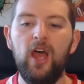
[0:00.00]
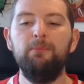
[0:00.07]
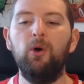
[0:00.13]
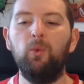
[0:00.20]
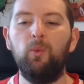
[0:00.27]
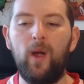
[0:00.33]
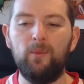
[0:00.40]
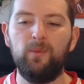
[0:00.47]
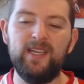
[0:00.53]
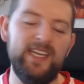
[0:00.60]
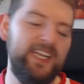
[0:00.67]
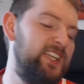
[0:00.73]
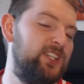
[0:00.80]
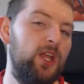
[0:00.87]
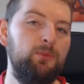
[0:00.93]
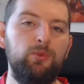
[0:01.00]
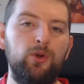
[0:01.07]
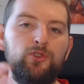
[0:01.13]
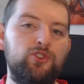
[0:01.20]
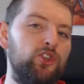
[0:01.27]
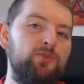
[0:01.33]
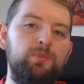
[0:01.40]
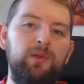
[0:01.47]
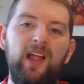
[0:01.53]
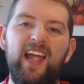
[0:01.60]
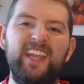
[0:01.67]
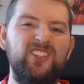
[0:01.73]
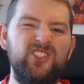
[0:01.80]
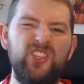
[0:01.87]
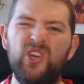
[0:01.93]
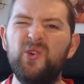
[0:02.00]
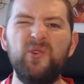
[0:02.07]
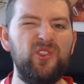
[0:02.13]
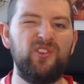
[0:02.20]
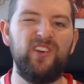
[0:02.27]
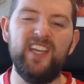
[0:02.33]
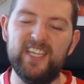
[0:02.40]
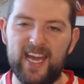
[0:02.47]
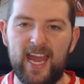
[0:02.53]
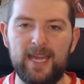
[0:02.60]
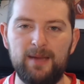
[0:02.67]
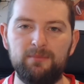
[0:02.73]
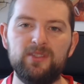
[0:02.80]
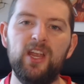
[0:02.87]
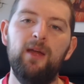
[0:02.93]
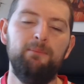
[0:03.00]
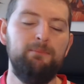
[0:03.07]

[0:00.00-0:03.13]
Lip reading: but when we need them, we'll just play 2, 3 games.